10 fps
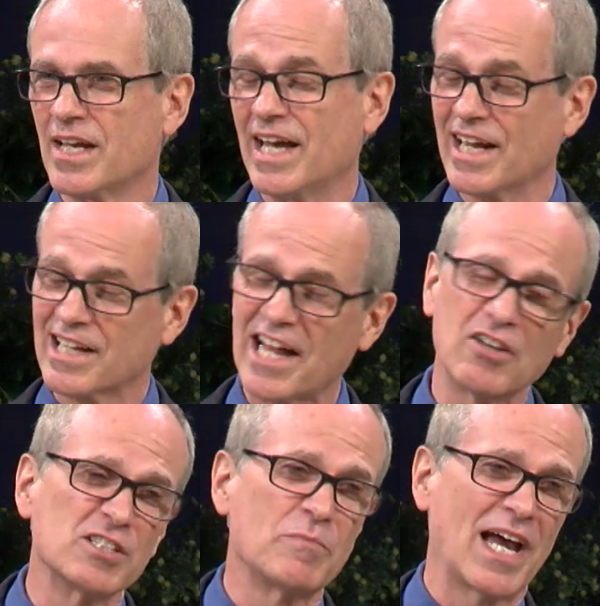And it kind of
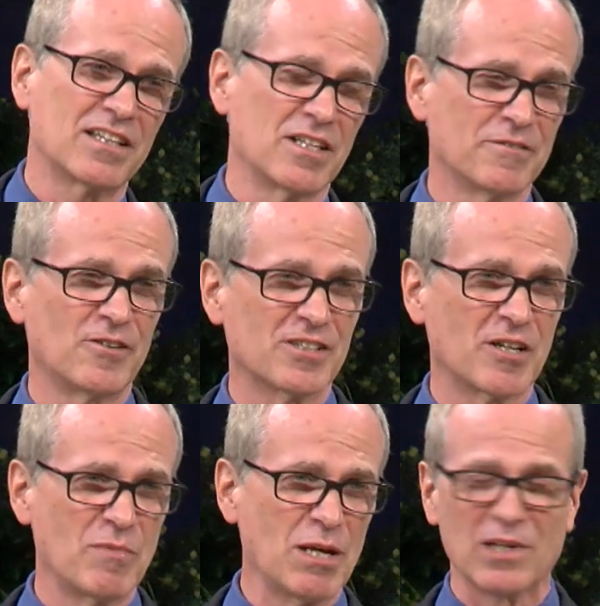goes back to the first
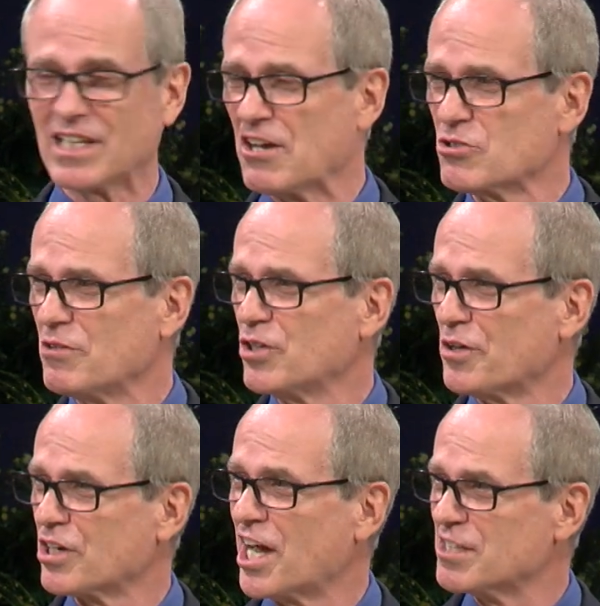commandment thou shalt have no
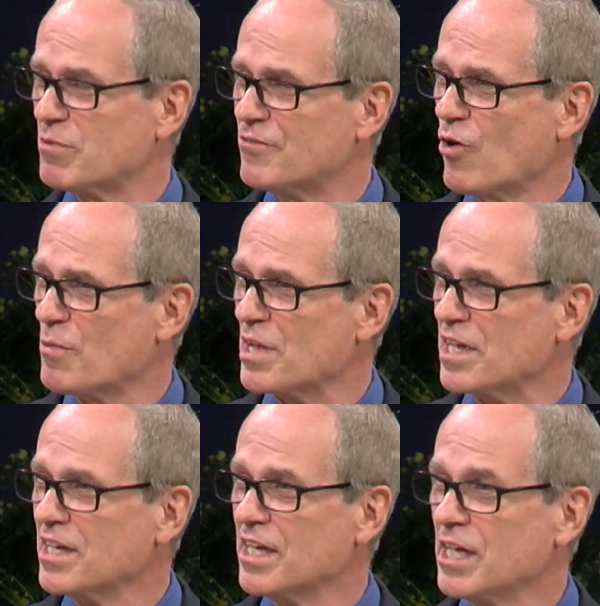other gods before
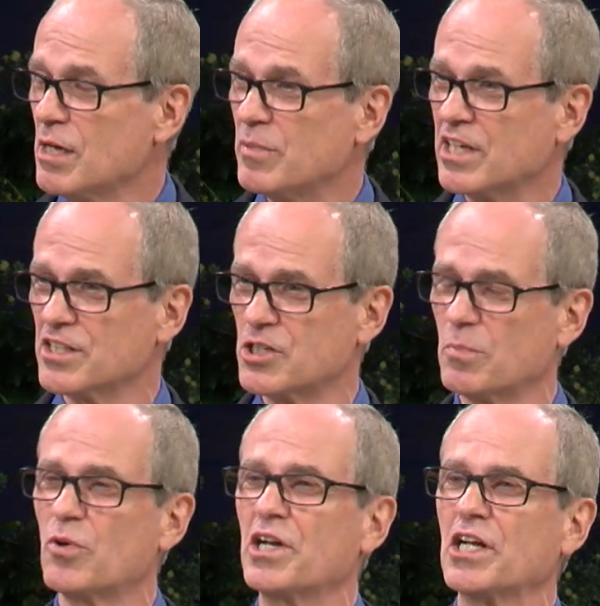me, because you're
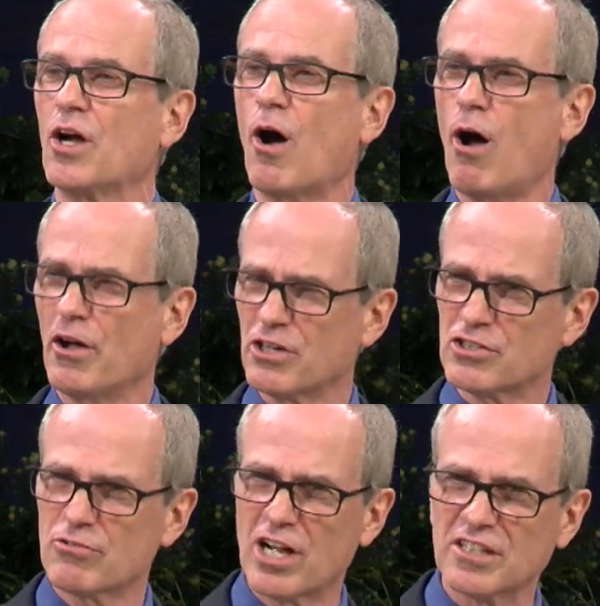putting all your
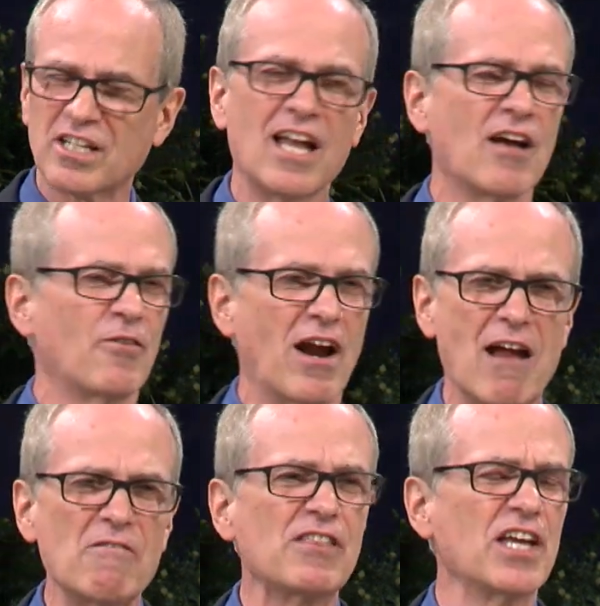trust for
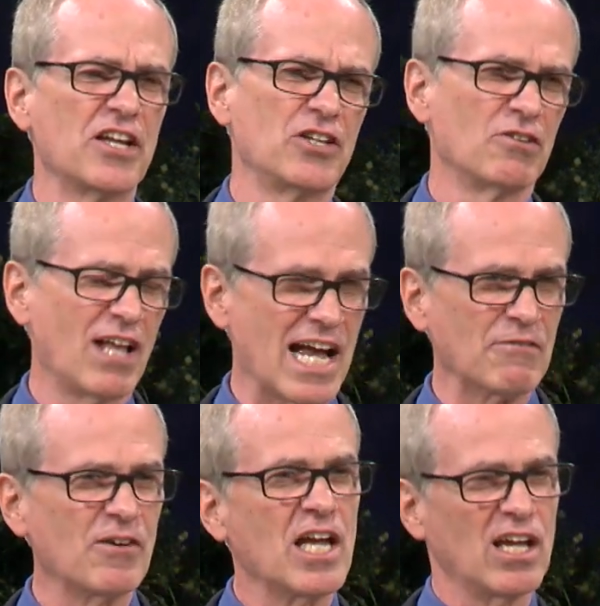everything in your
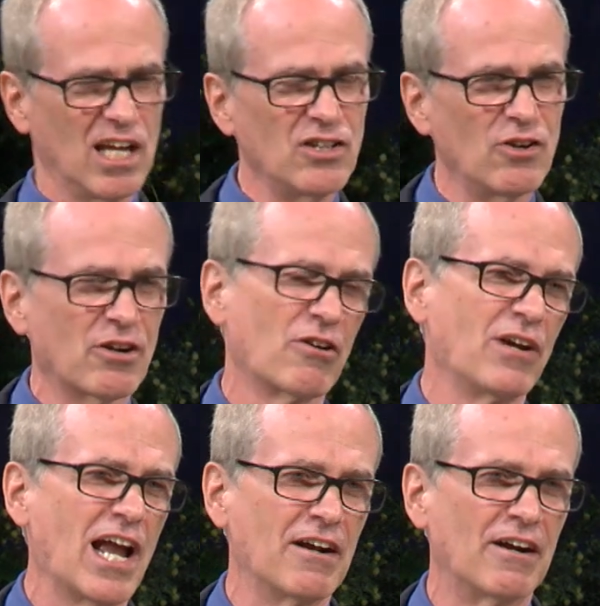life in your
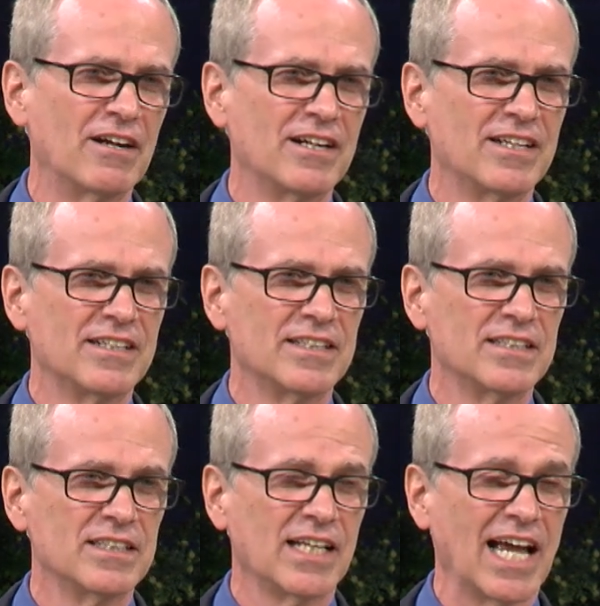creator.
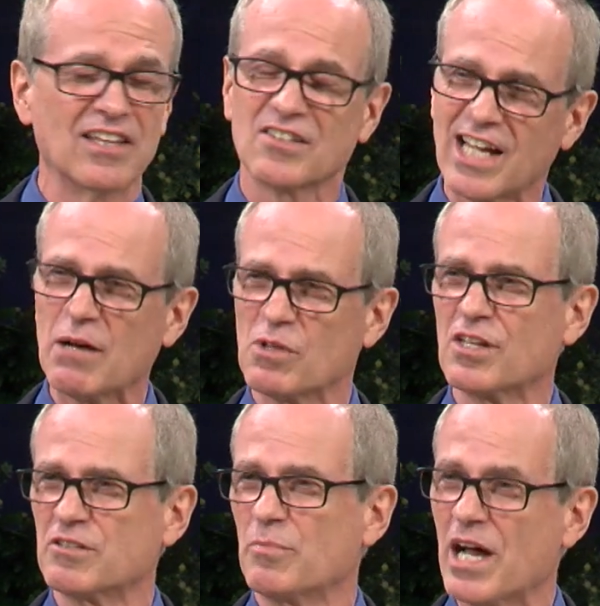And the Sabbath
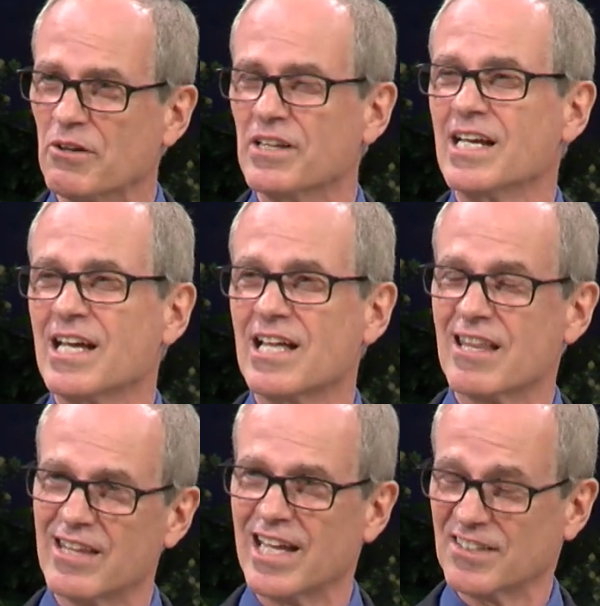is about
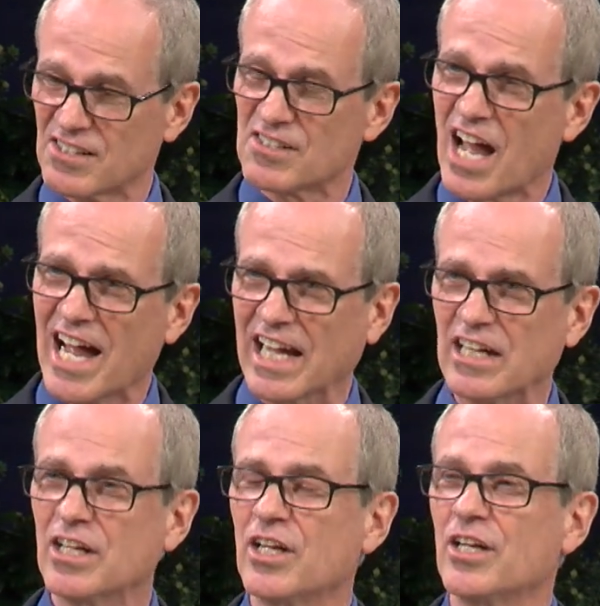it's a
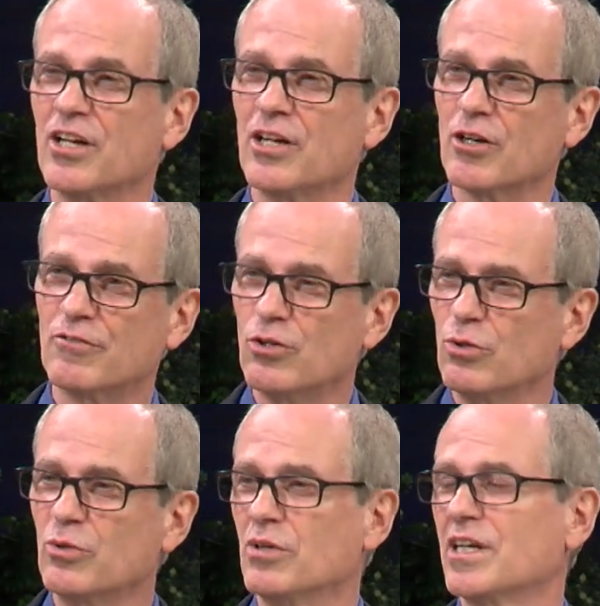sign of
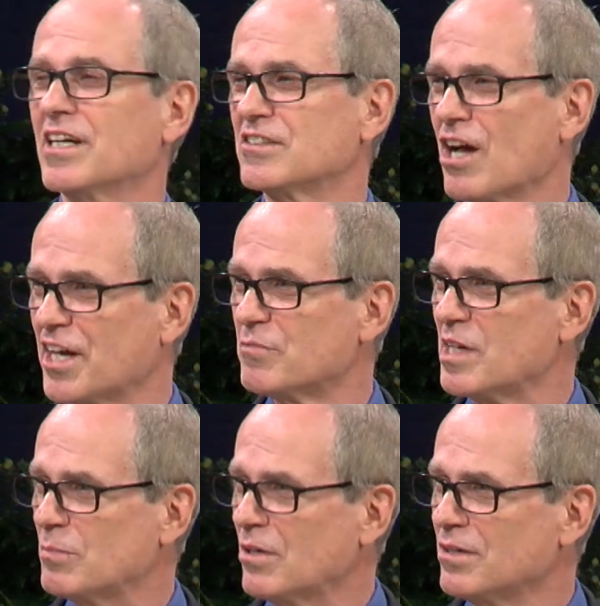who is God's
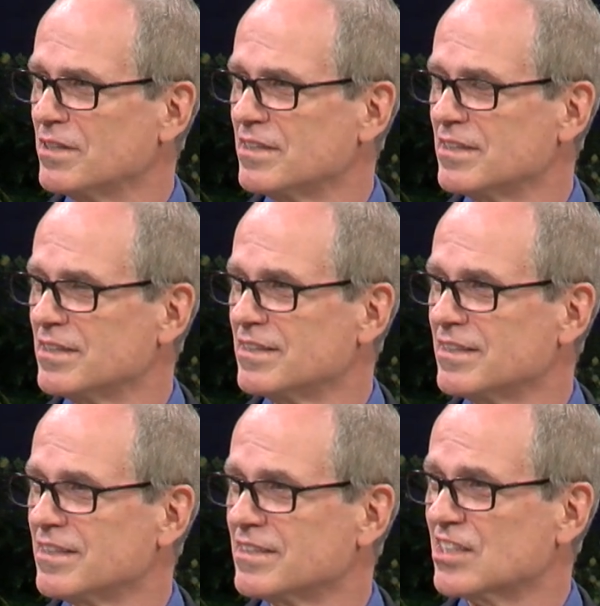people.
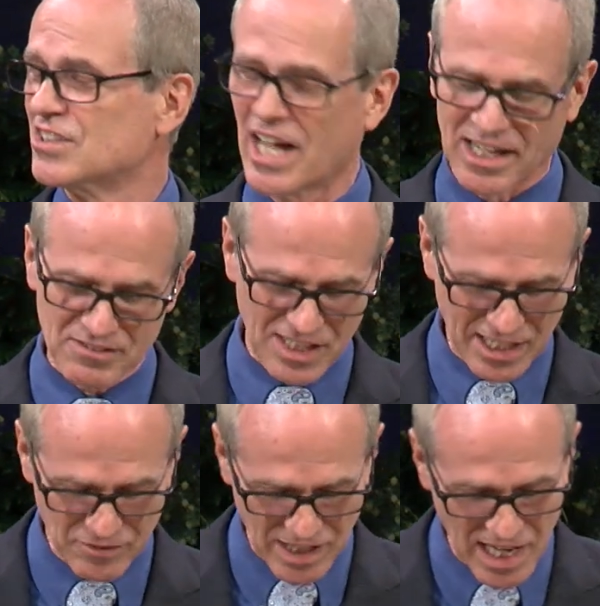It's a sign of
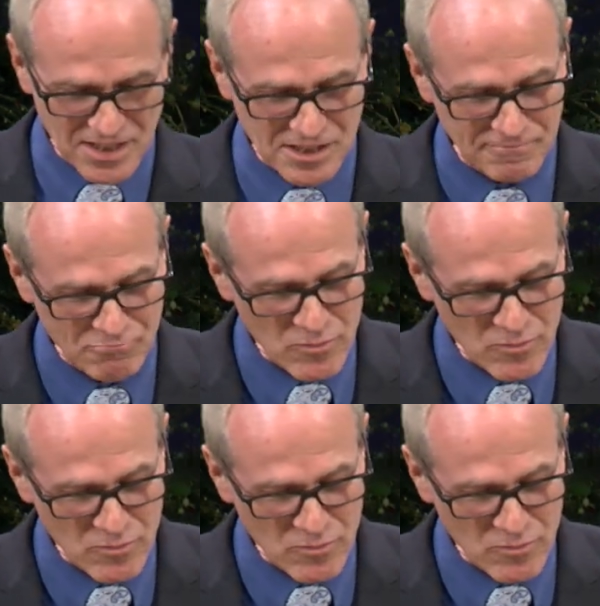sanctification.